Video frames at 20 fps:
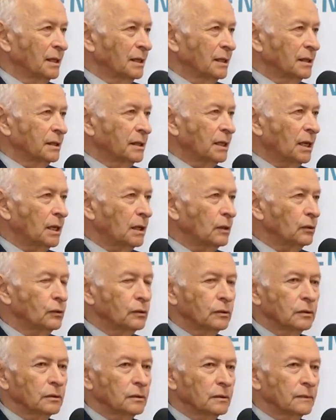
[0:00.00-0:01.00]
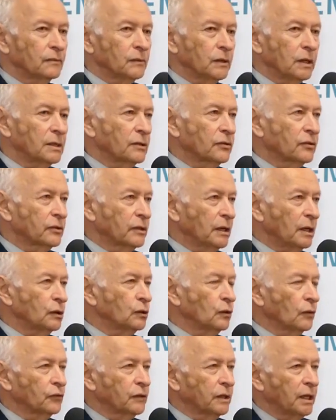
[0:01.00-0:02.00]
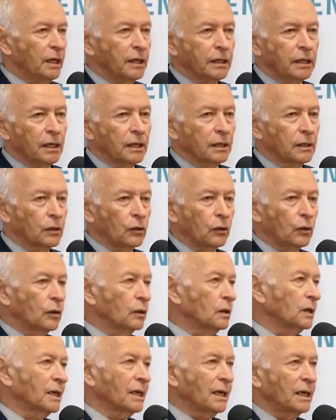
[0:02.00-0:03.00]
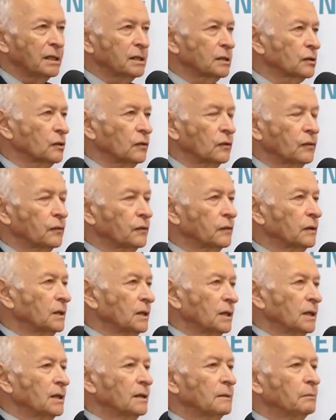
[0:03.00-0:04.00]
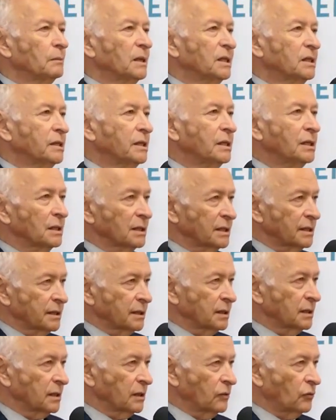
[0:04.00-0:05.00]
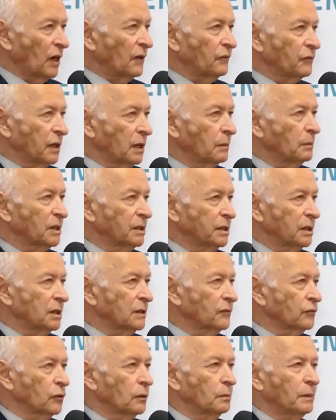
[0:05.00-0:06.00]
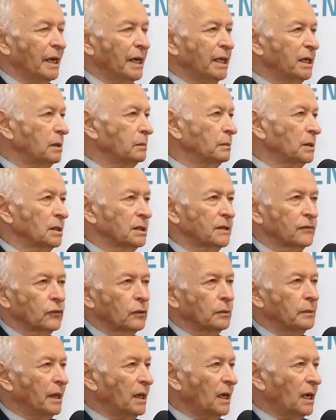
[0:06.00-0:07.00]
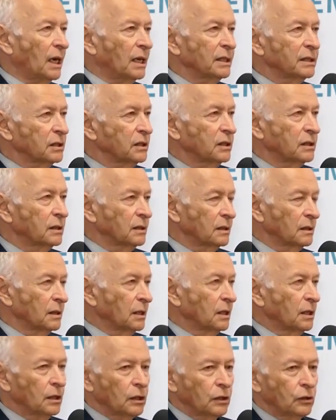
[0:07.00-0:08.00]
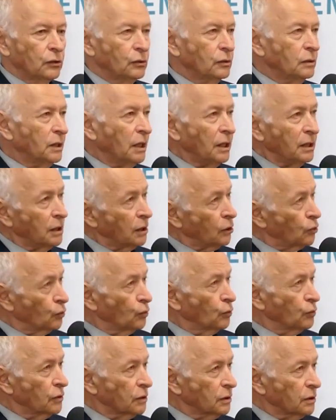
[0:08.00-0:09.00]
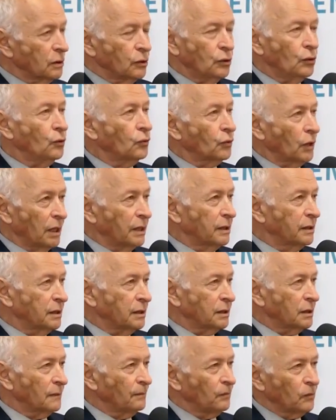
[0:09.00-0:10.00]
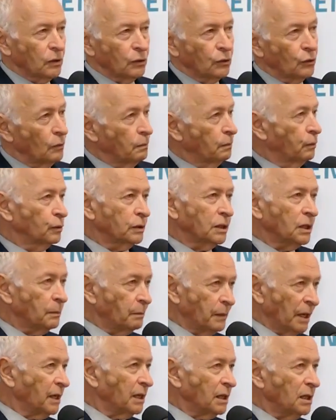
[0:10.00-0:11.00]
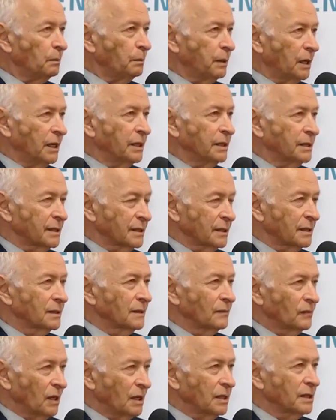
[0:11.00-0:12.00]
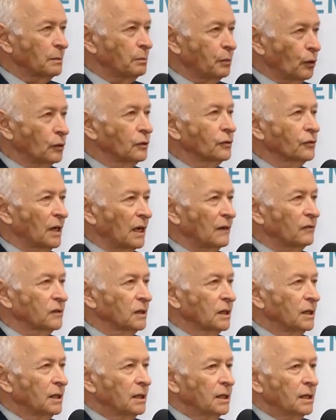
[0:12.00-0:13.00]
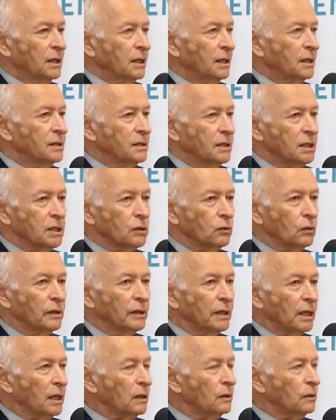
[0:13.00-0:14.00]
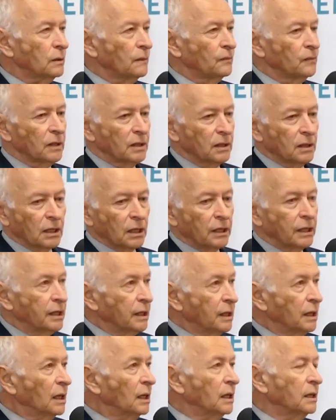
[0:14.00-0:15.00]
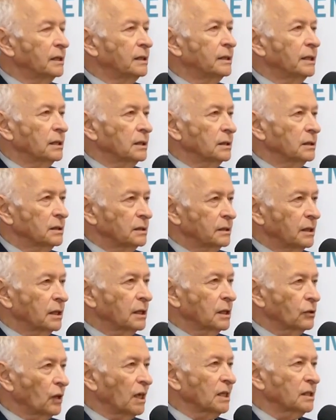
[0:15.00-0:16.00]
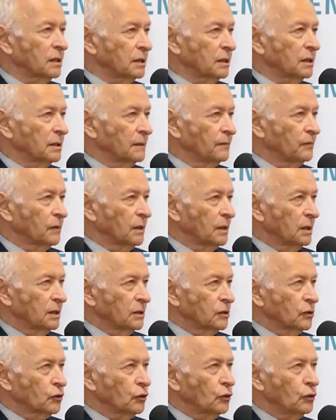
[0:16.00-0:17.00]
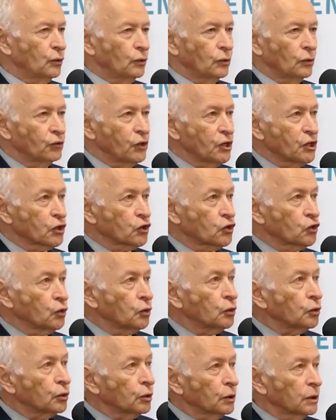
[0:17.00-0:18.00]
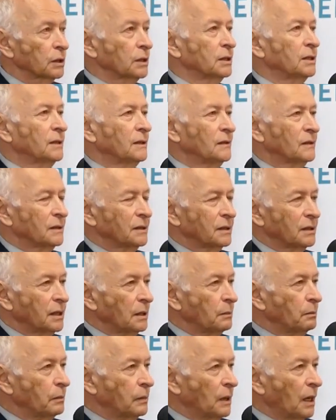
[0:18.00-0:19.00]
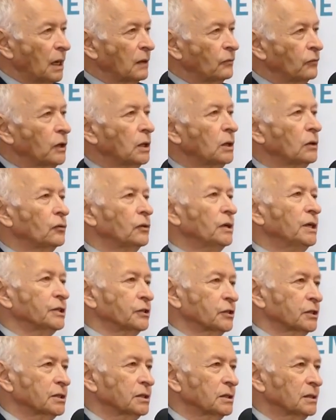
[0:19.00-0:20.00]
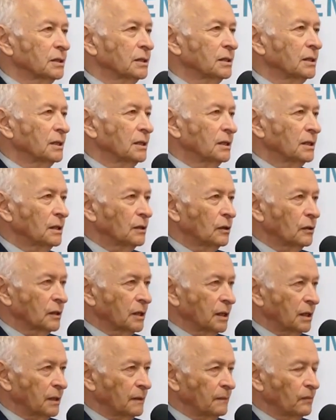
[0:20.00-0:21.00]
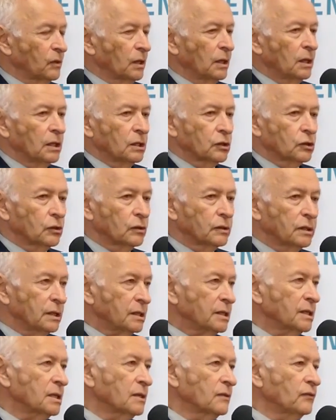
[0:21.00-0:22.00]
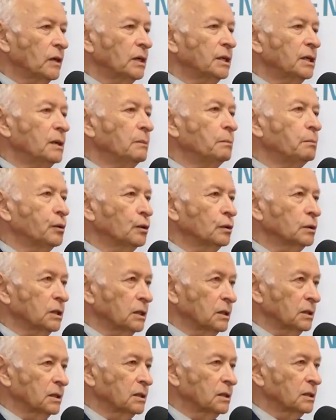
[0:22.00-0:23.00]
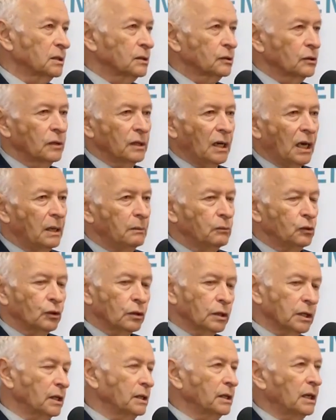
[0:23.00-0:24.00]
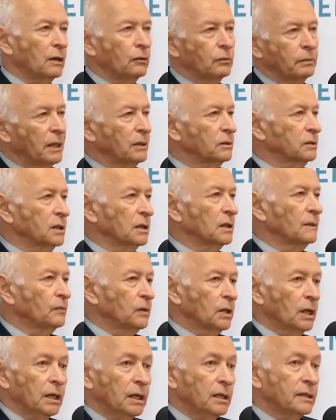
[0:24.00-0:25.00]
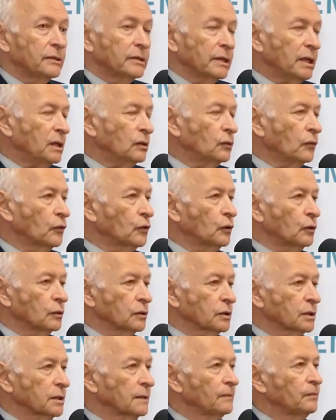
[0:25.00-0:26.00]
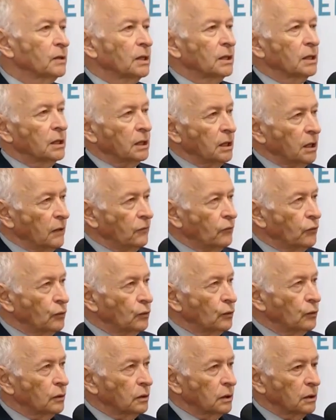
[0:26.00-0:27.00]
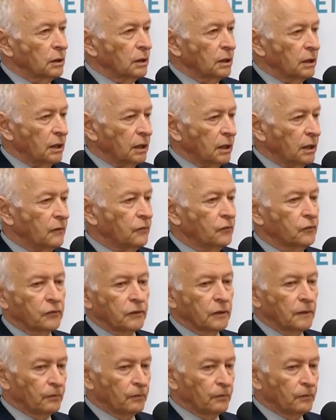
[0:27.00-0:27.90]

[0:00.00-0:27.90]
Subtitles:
Now you, instead of taking all kinds of materials, grafting materials from animals, from other, you take the tooth, you grind it, you put it back in place as a bone graft, and this will now heal the crater. So you restore the alveolar ridge, okay? So this is very important. So I'm talking now about, and then of course, if you have